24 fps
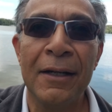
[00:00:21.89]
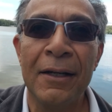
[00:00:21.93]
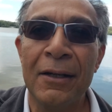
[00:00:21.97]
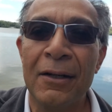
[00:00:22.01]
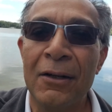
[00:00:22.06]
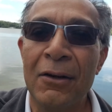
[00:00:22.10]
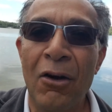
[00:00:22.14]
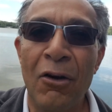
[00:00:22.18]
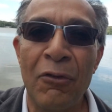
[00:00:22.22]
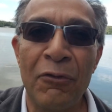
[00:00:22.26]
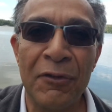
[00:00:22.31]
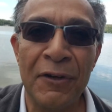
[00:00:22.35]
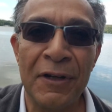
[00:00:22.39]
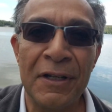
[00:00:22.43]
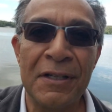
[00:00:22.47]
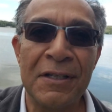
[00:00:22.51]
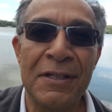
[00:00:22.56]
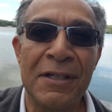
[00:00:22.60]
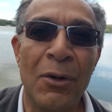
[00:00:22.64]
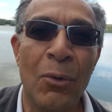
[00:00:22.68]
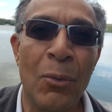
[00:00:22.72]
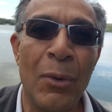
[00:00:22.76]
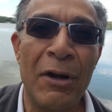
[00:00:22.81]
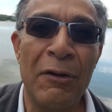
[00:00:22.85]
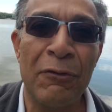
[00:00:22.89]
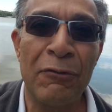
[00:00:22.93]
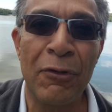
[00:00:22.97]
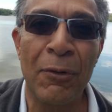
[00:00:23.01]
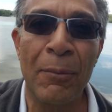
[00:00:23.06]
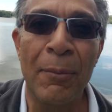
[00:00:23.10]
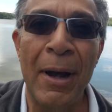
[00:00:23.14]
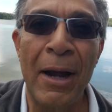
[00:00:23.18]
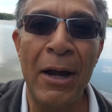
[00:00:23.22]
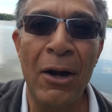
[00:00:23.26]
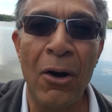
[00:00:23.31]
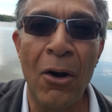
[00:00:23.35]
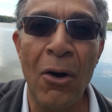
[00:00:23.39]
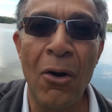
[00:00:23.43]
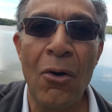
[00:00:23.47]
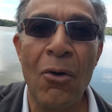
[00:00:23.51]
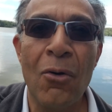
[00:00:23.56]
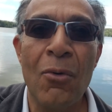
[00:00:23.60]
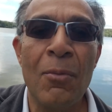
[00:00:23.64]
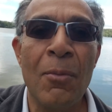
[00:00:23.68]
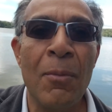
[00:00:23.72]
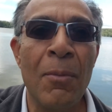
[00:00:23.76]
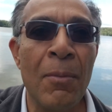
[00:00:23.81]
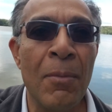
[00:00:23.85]
office, away from my
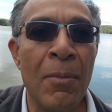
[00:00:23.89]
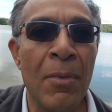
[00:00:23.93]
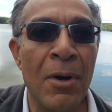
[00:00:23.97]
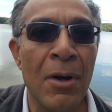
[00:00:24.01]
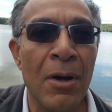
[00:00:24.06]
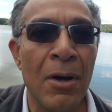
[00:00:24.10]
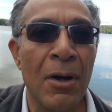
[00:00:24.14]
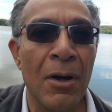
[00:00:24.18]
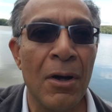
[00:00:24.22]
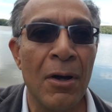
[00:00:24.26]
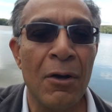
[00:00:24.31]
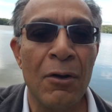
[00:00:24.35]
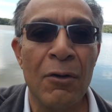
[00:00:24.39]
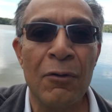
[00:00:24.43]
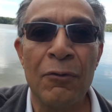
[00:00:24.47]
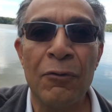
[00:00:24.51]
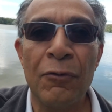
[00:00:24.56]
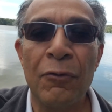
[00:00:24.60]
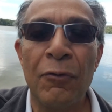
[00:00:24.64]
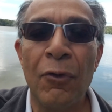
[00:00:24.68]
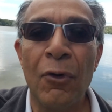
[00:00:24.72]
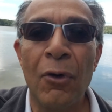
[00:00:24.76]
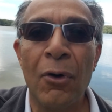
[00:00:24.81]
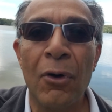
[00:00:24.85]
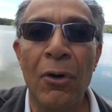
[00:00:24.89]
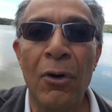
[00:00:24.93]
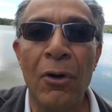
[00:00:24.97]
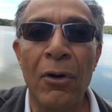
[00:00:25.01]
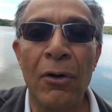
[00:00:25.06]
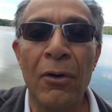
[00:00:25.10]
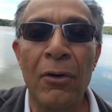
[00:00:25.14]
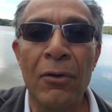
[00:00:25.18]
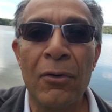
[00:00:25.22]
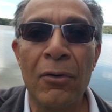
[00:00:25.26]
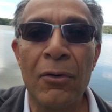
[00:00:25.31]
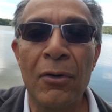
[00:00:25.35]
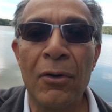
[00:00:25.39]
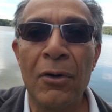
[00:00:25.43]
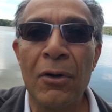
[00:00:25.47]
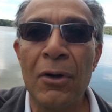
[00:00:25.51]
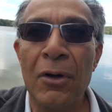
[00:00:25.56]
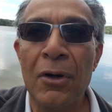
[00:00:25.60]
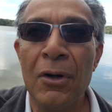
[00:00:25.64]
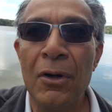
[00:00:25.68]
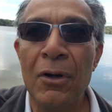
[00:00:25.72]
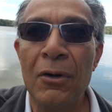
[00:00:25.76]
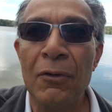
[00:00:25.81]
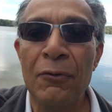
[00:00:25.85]
home for
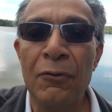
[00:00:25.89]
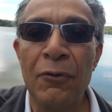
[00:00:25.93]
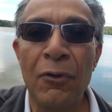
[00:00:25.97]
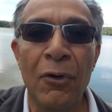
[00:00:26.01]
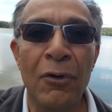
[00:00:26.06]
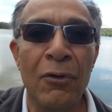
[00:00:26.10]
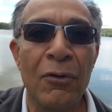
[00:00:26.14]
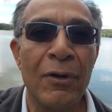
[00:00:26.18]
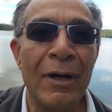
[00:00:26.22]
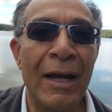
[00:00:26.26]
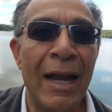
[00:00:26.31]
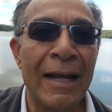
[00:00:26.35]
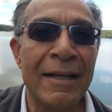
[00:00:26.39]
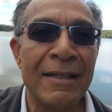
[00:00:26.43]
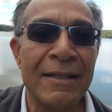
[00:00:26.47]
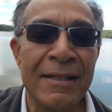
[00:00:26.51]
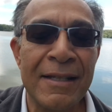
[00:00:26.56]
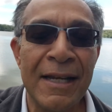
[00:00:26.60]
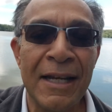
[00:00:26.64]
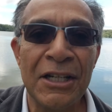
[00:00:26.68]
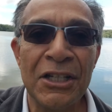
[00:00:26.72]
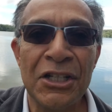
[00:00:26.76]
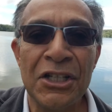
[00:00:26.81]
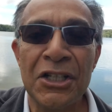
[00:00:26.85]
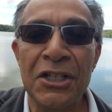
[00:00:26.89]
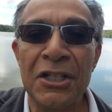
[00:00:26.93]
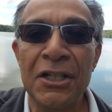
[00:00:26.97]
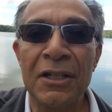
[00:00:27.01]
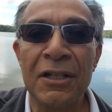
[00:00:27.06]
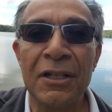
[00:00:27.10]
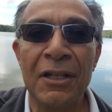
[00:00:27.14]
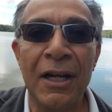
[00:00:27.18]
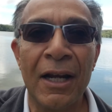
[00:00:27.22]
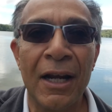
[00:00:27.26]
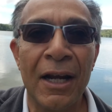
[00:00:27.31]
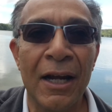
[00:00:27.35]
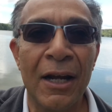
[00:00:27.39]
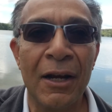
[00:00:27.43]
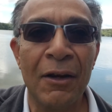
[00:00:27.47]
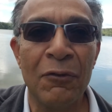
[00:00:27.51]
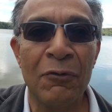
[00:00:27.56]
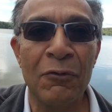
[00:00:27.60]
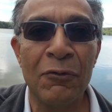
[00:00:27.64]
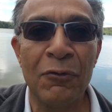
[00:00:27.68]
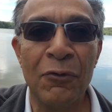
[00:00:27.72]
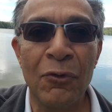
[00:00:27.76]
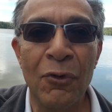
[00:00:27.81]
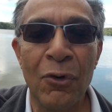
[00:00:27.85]
for relaxation
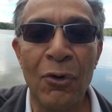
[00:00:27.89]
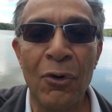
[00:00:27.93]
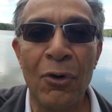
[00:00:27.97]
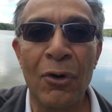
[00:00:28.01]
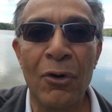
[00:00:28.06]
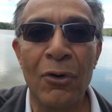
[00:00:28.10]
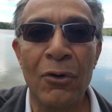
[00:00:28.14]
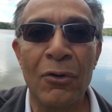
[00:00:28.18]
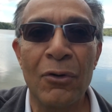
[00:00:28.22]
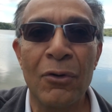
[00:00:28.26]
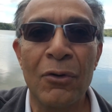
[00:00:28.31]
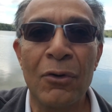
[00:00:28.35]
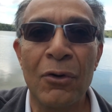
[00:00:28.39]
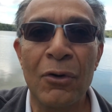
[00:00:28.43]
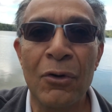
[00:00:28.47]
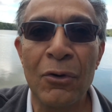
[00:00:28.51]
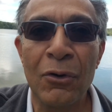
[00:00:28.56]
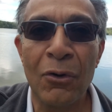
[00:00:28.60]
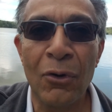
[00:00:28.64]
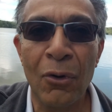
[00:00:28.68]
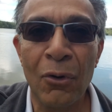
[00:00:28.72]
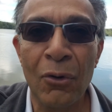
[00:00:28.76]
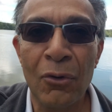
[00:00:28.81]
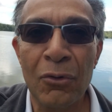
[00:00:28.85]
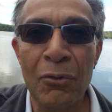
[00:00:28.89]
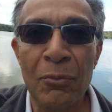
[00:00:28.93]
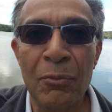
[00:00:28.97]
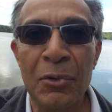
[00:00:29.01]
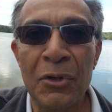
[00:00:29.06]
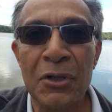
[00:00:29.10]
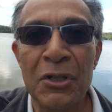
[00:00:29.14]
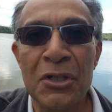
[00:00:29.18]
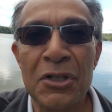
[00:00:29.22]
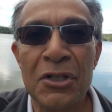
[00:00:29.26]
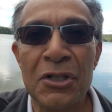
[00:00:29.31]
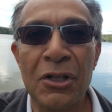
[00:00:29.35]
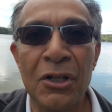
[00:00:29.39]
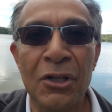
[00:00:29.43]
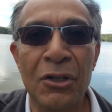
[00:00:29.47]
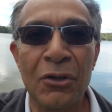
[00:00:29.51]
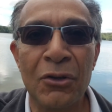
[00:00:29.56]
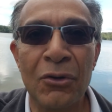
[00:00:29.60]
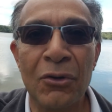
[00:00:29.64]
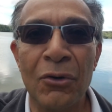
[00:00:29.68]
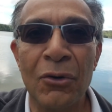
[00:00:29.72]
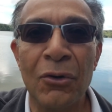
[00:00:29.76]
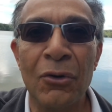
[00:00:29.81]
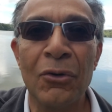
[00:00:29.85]
and for growth, personal
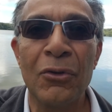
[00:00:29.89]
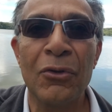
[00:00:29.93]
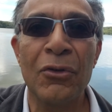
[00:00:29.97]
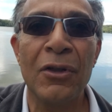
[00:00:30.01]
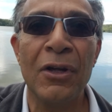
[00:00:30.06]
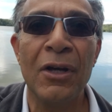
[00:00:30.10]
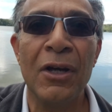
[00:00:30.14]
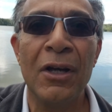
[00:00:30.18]
growth,